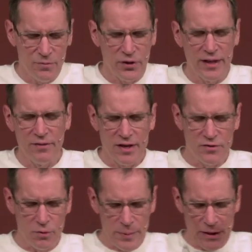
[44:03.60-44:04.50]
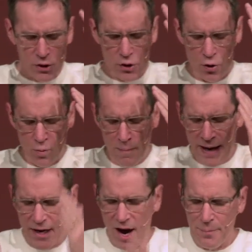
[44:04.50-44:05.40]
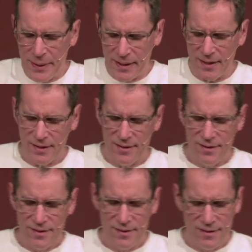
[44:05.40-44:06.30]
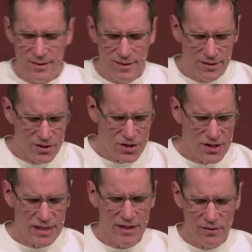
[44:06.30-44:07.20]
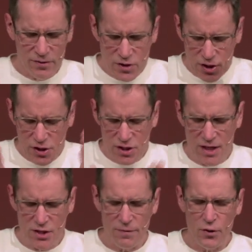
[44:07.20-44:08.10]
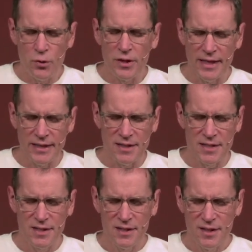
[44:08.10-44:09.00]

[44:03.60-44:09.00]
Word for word: Forgive us for being so myopic and just seeing just such few things.